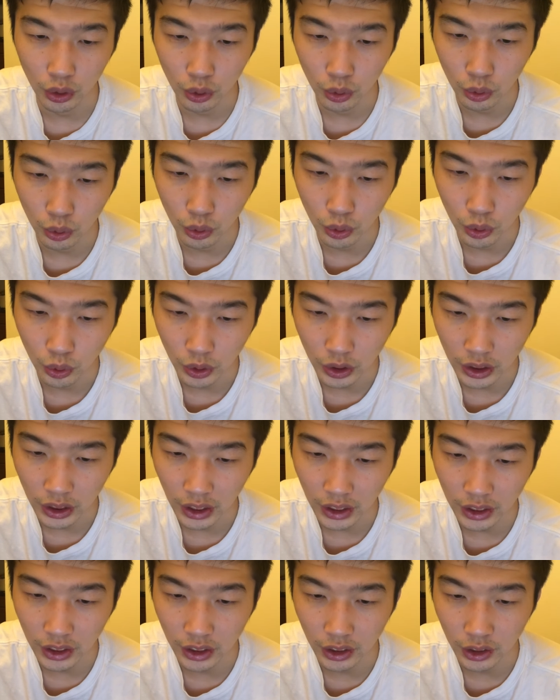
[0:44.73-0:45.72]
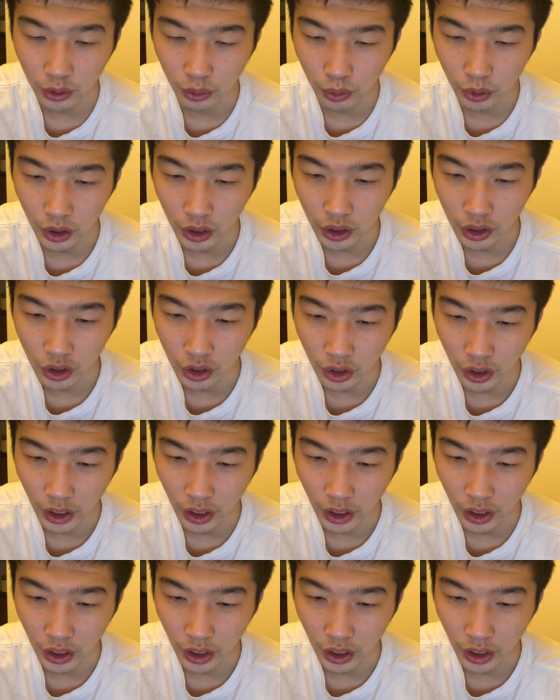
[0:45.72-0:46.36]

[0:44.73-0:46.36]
who recited religion